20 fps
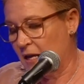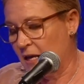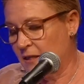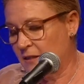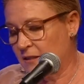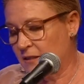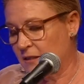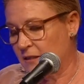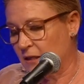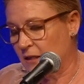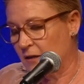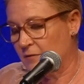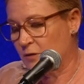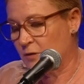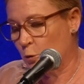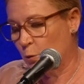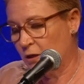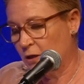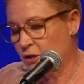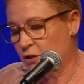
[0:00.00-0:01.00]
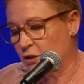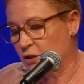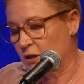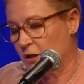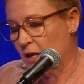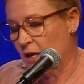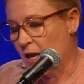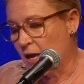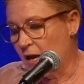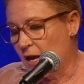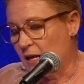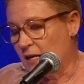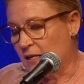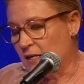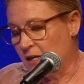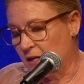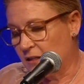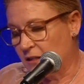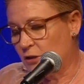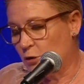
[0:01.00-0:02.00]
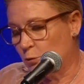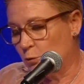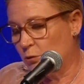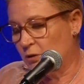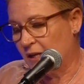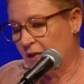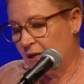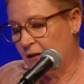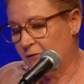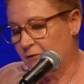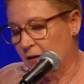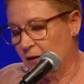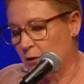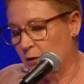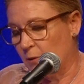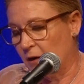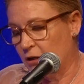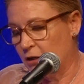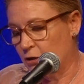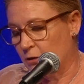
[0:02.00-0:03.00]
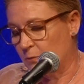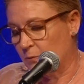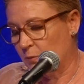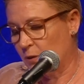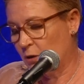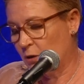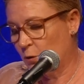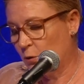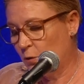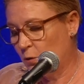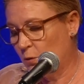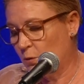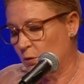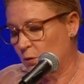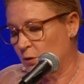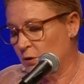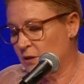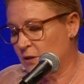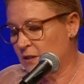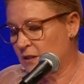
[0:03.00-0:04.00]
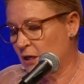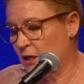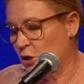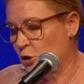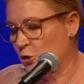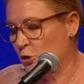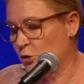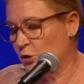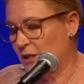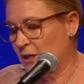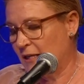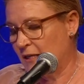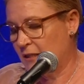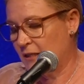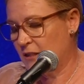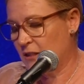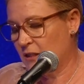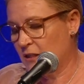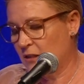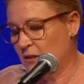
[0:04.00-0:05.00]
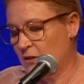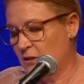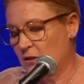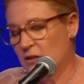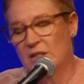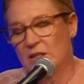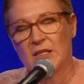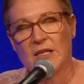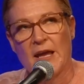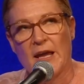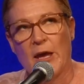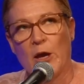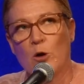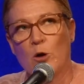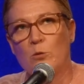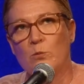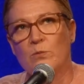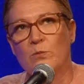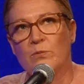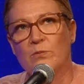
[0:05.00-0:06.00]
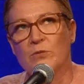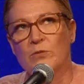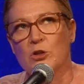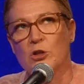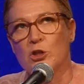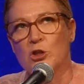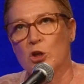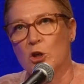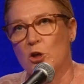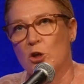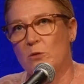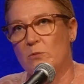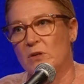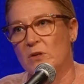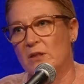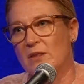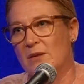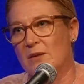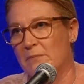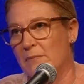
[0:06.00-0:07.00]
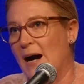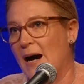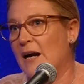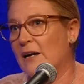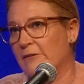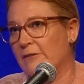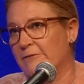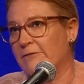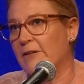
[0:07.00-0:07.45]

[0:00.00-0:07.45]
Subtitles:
answer Dave's question, yes, you will need a valuation because you need to help determine the market